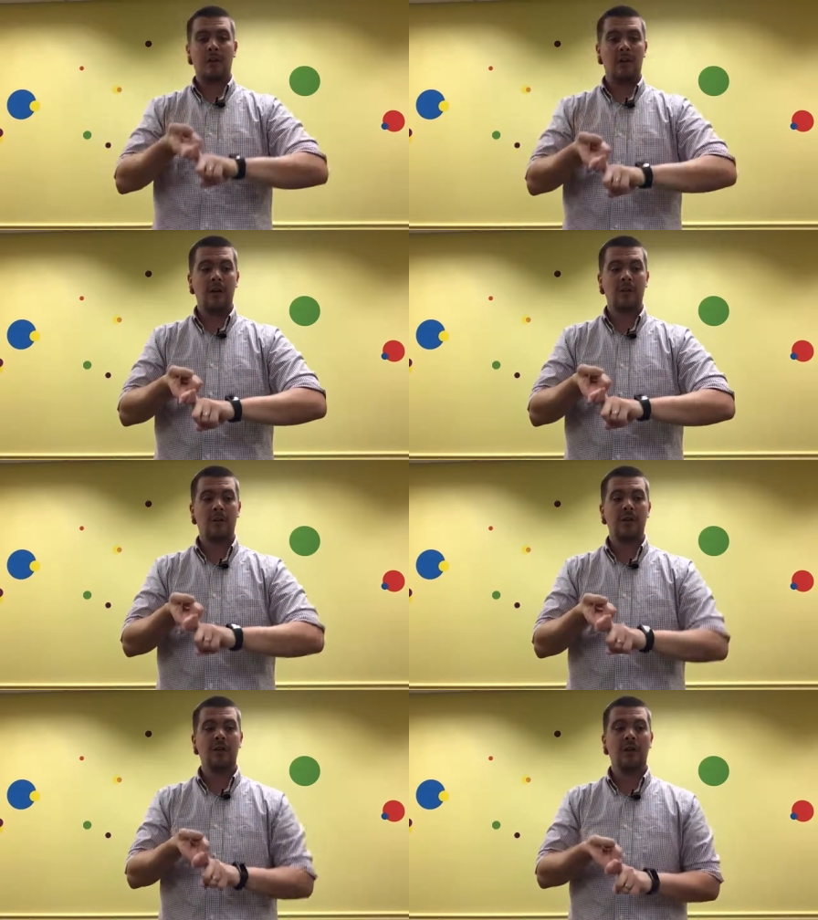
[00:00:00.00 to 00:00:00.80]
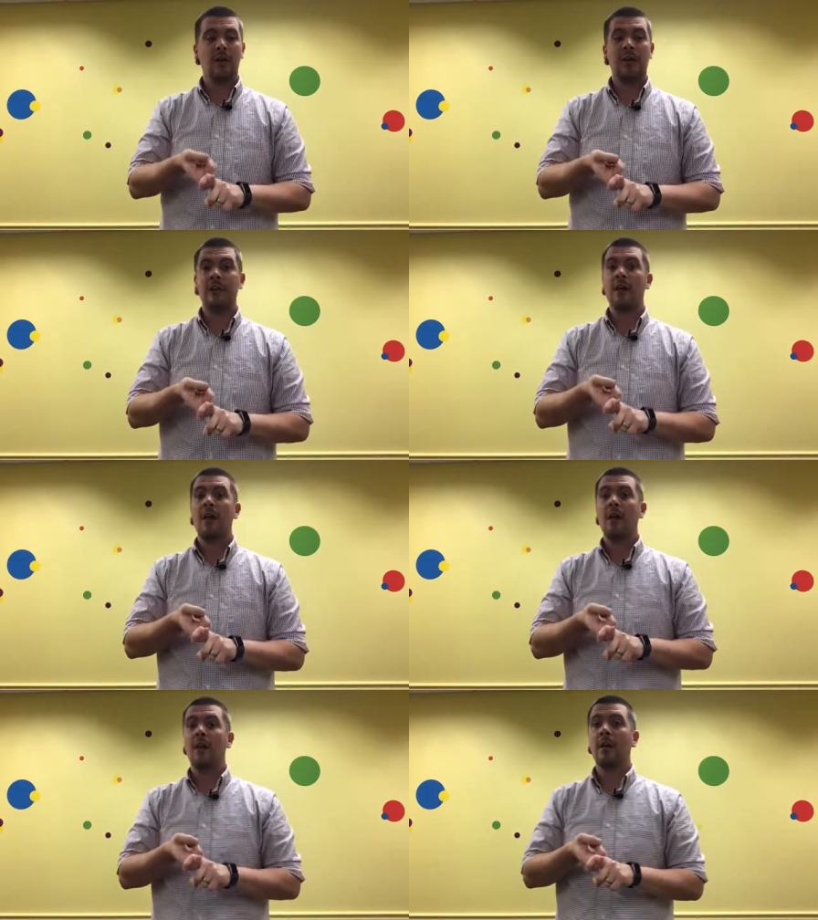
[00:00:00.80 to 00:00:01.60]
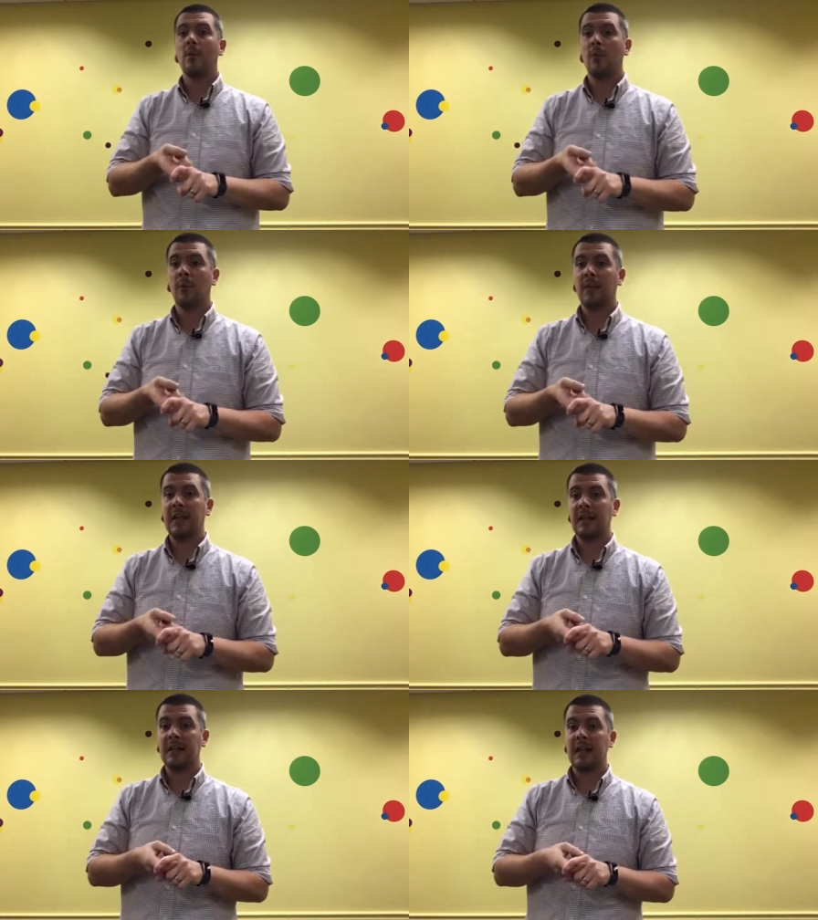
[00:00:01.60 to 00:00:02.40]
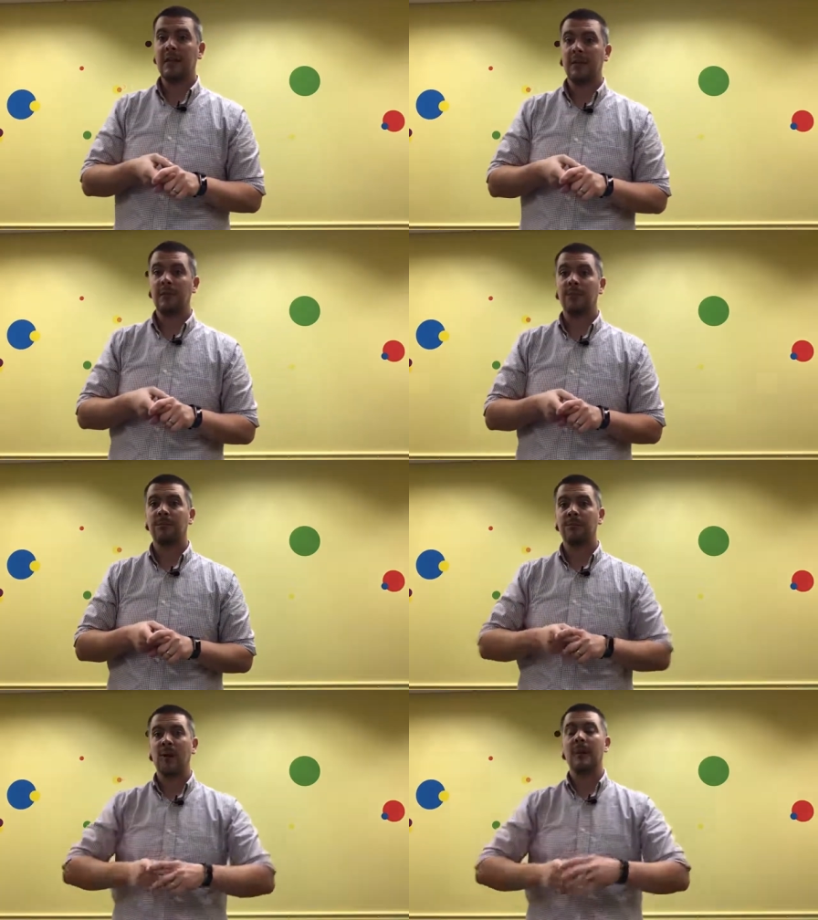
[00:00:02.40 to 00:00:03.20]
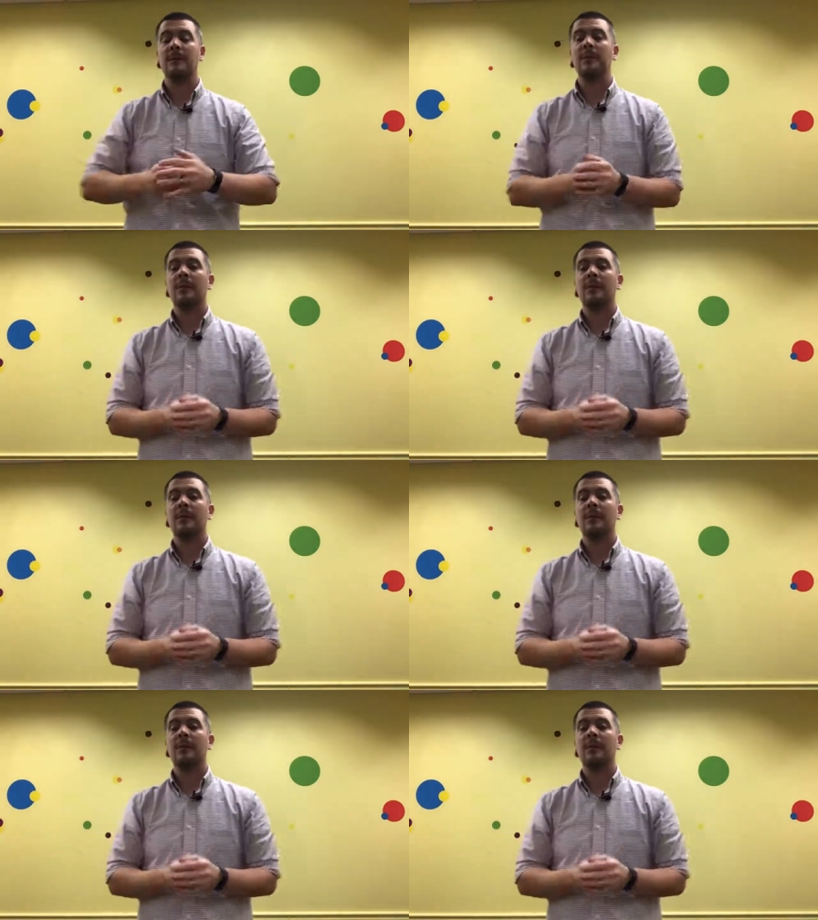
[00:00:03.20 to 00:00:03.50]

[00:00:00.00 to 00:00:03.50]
All right, so this song is The More We Get Together. Ready?